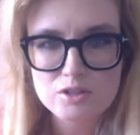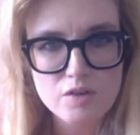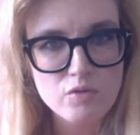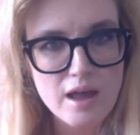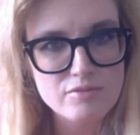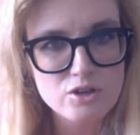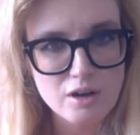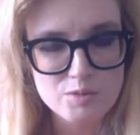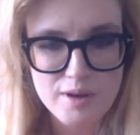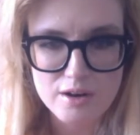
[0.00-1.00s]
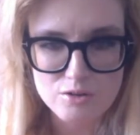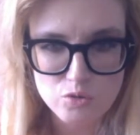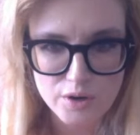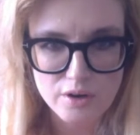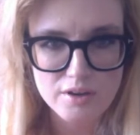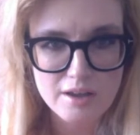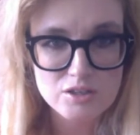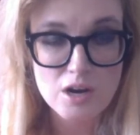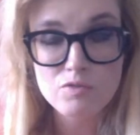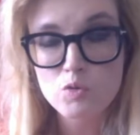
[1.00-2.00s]
stuff we haven't talked about on Twitter in
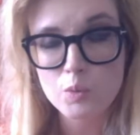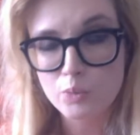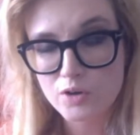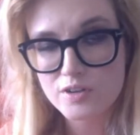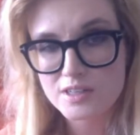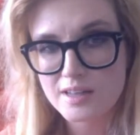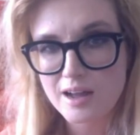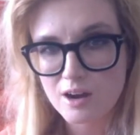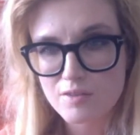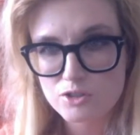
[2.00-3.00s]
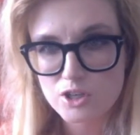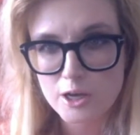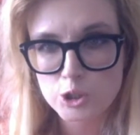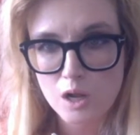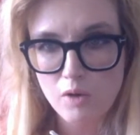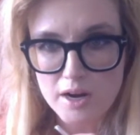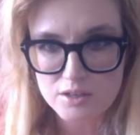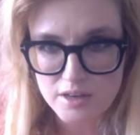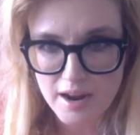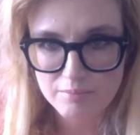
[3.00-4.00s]
case any of you were privy to that conversation already
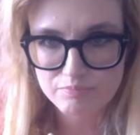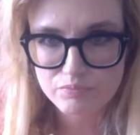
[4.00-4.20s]
today.